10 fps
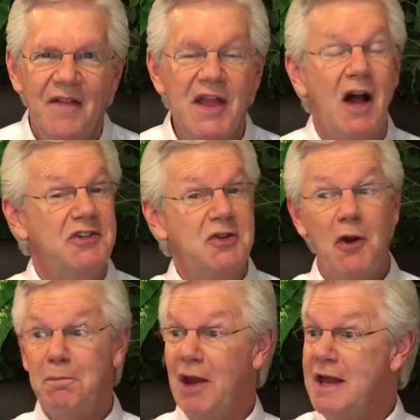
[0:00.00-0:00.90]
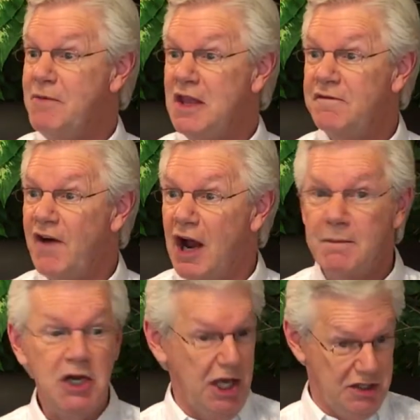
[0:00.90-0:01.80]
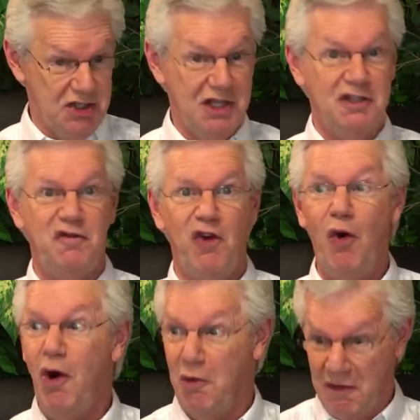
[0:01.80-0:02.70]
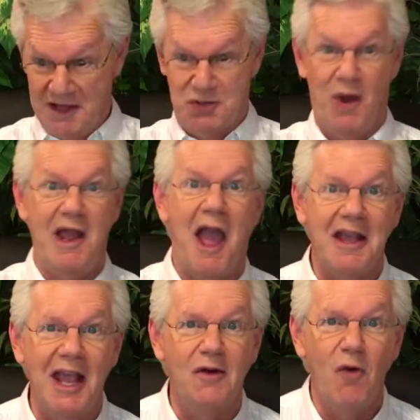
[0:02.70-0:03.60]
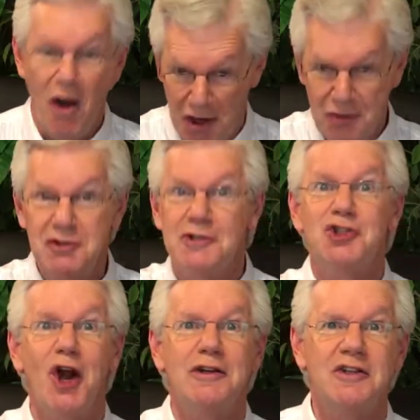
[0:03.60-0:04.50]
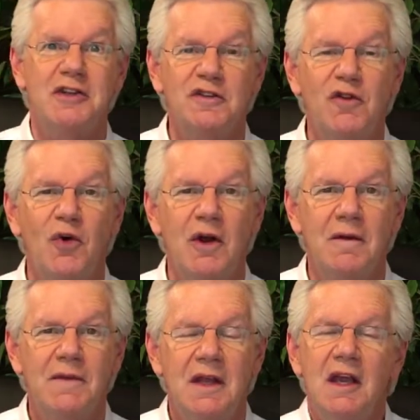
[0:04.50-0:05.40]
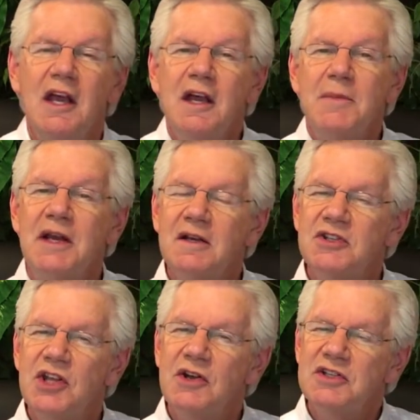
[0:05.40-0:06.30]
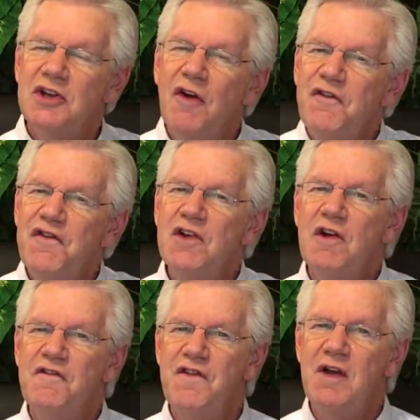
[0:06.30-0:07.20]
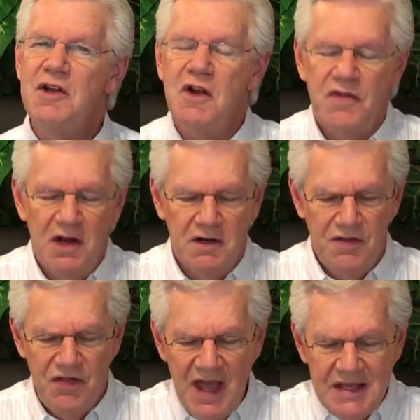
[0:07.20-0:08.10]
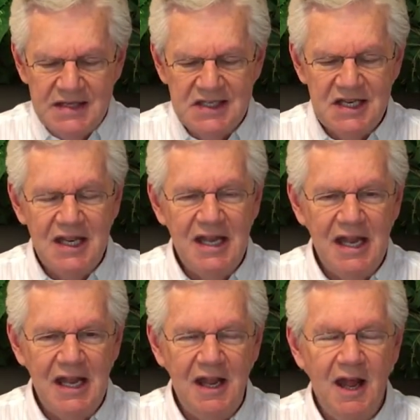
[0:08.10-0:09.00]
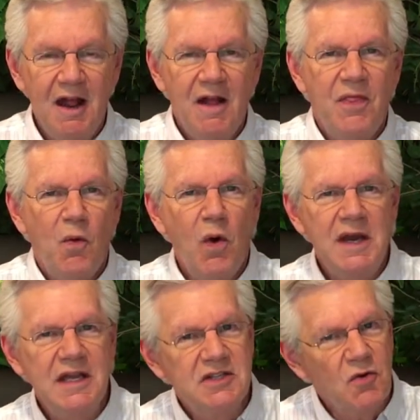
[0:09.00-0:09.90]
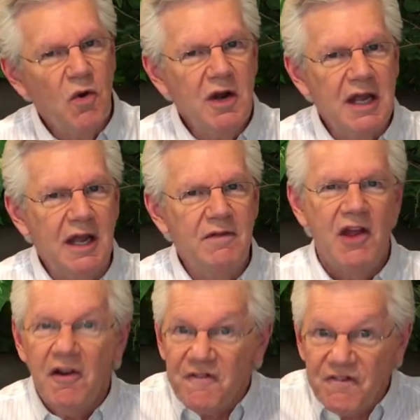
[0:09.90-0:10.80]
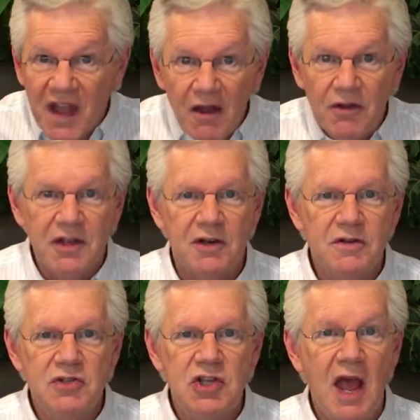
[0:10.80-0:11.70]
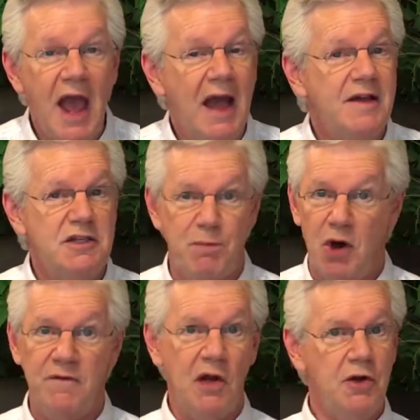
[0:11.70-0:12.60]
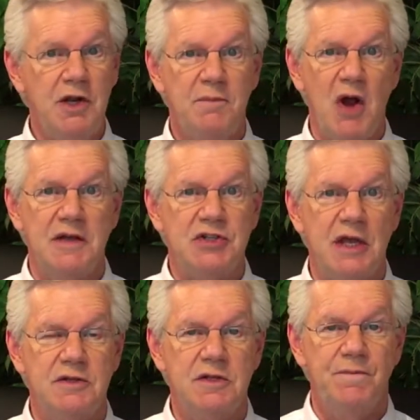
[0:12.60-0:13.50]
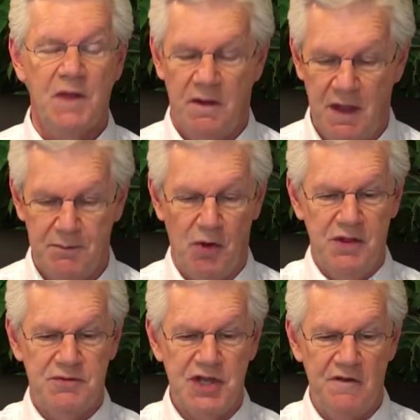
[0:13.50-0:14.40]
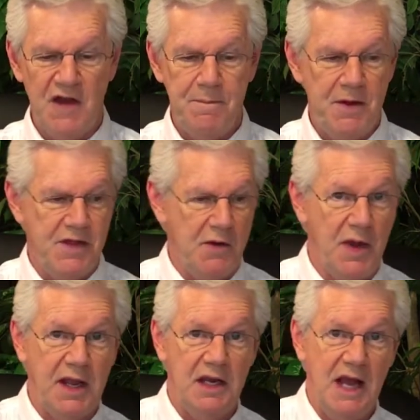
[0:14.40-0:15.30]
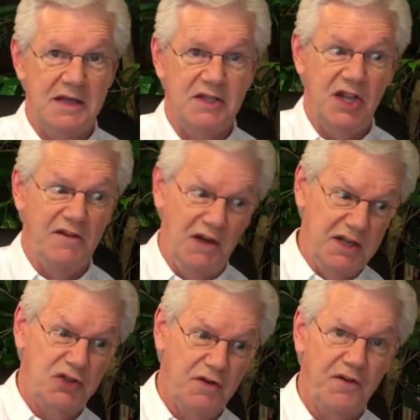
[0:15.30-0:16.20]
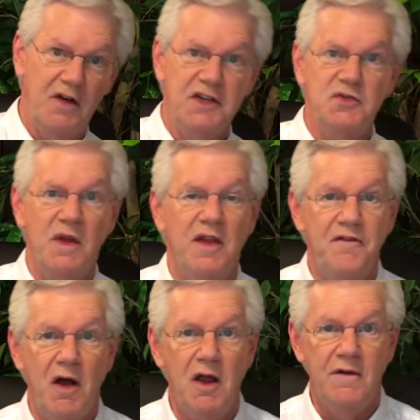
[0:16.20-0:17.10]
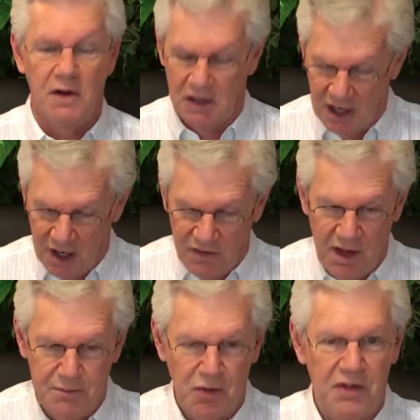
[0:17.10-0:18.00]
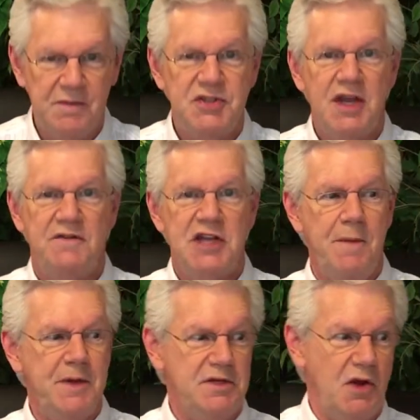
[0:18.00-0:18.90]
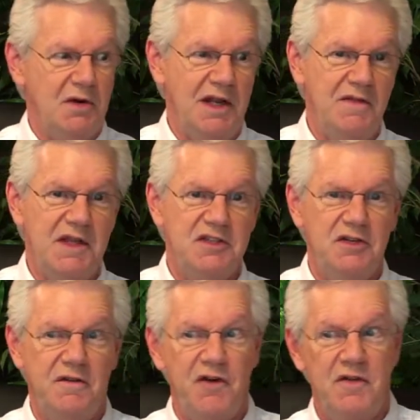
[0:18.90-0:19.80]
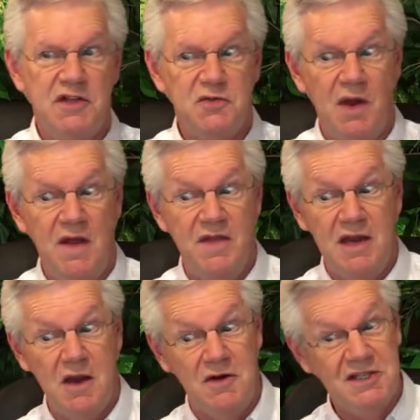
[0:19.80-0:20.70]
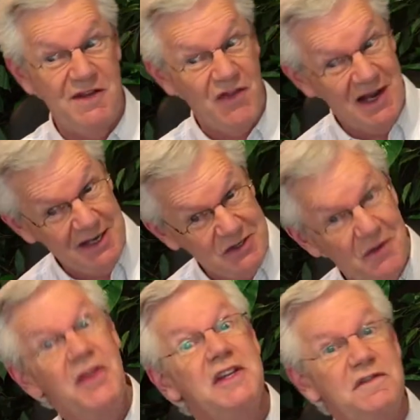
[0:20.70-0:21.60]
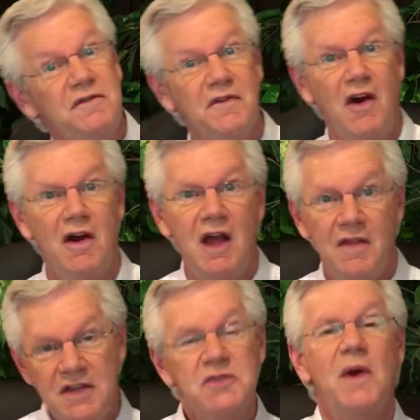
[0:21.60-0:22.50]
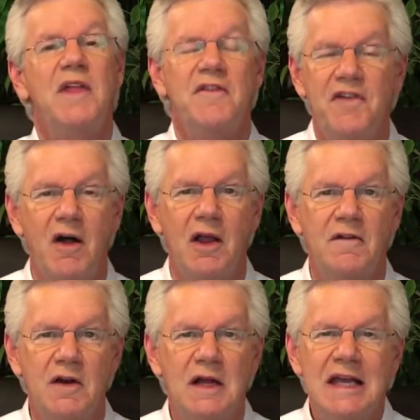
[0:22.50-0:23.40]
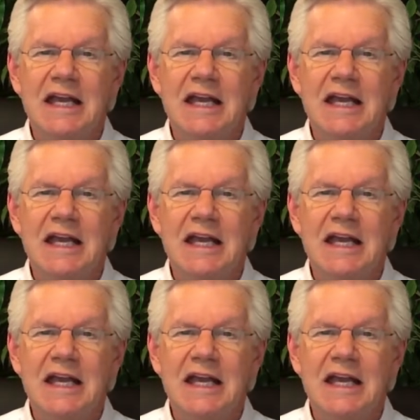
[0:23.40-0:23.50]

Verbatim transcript: They also don't blame the environment. It's this floor. Well, that's why I can't walk. Who's in charge of this floor? Because there is no fear of failure there. They see what isn't working, their failures, as part of a learning process. They pull themselves up and they recognize that they've leaned too far this way, they fall over. They pull themselves up and don't lean this too far this way, and they notice if they lean too this far this way, they fall over.